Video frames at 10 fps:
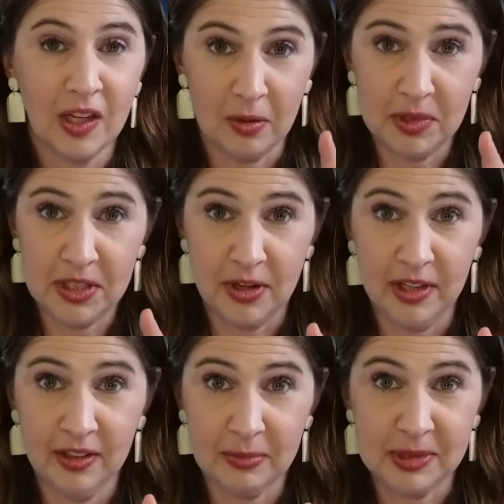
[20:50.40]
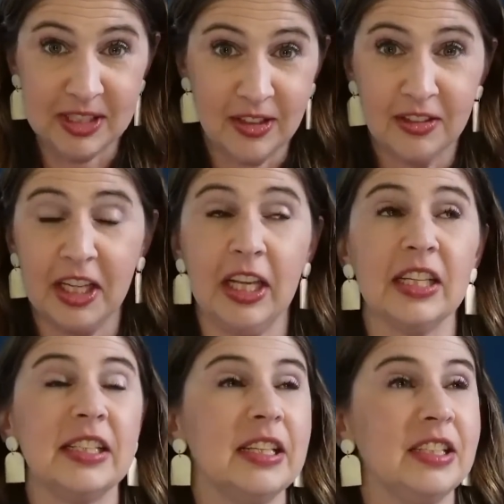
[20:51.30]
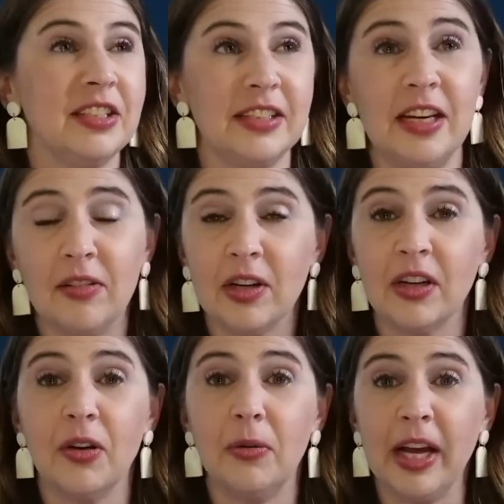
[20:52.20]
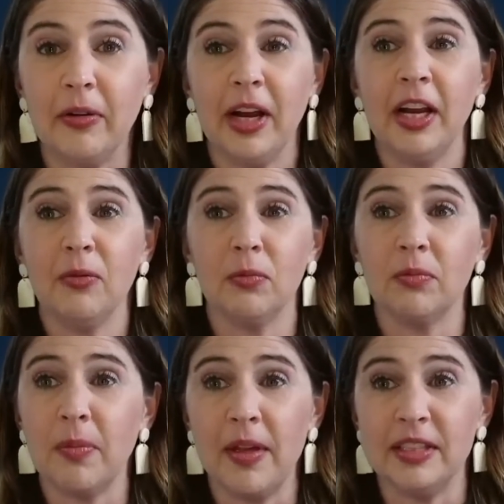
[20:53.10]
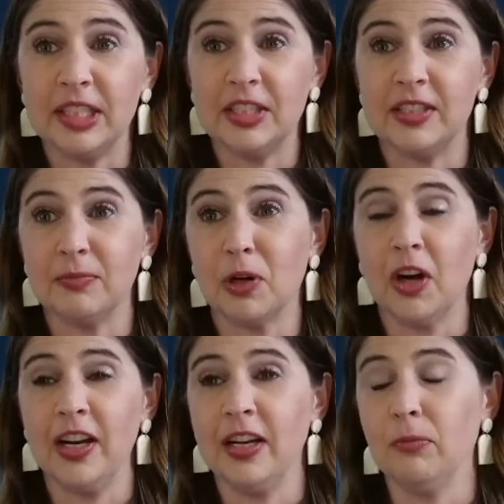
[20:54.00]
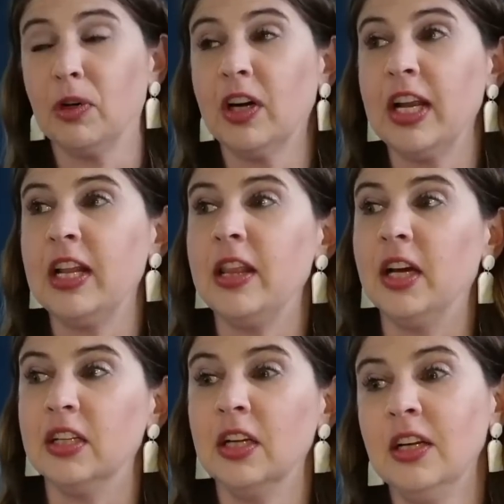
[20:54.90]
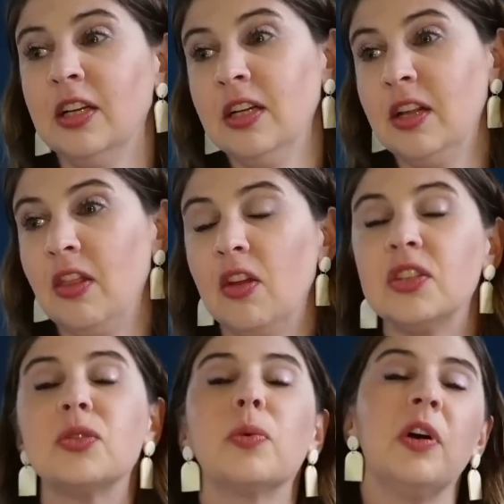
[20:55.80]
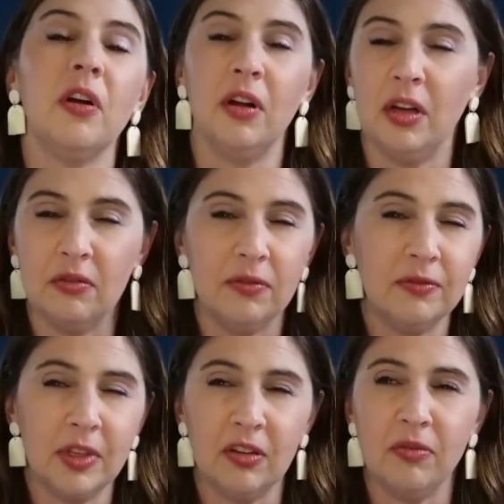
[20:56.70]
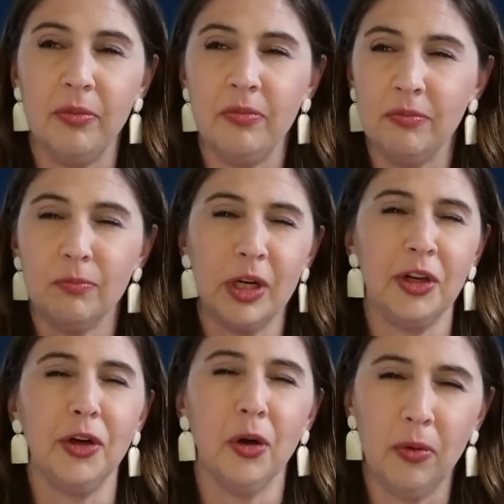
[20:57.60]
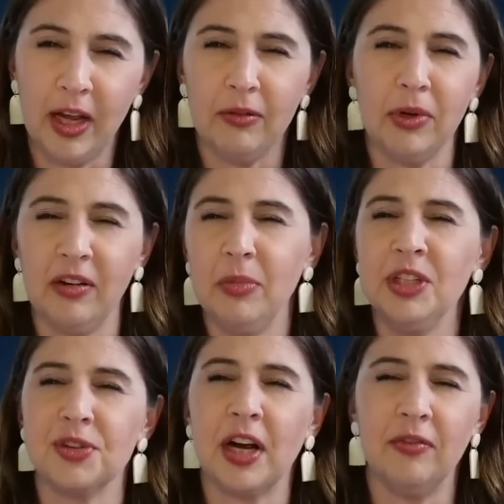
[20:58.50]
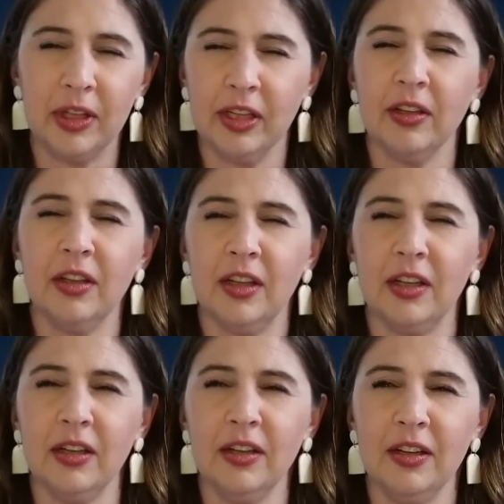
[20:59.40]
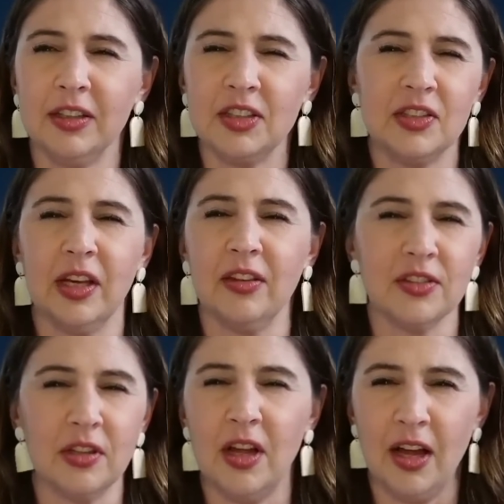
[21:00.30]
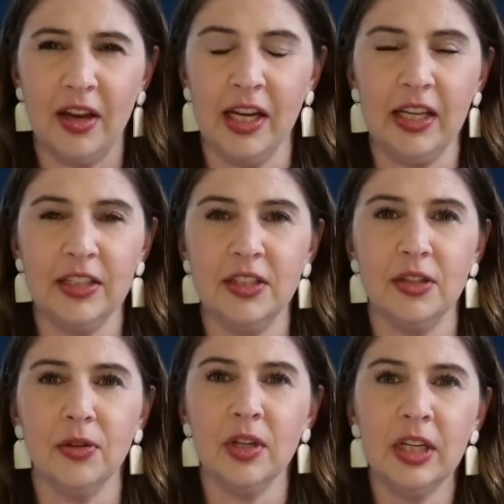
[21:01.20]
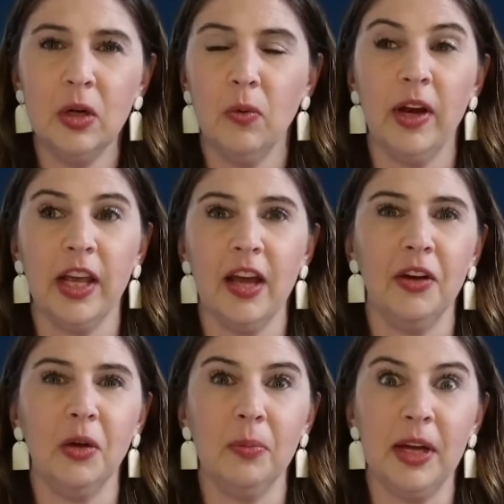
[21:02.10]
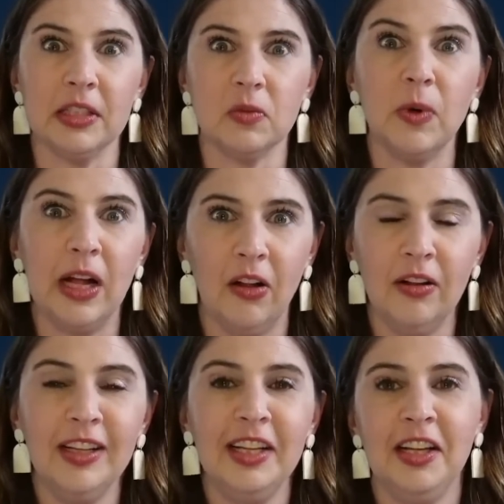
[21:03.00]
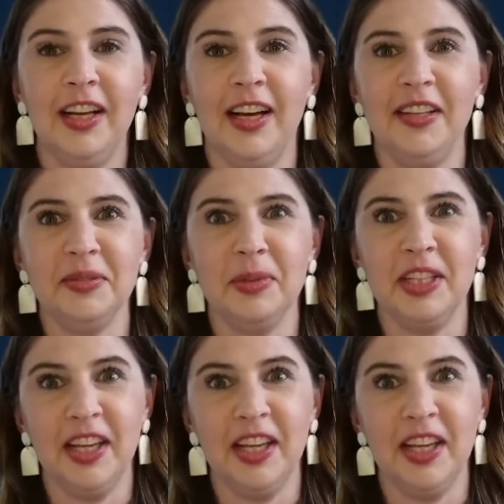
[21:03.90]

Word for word: I'm going to do it. I'm going to start clean cuz it's just never going to go away, right? It's just we're in we're in the the swirl of of when you go away when I've been traveling and it's just like there's a lot I need to do when I get home as well as with the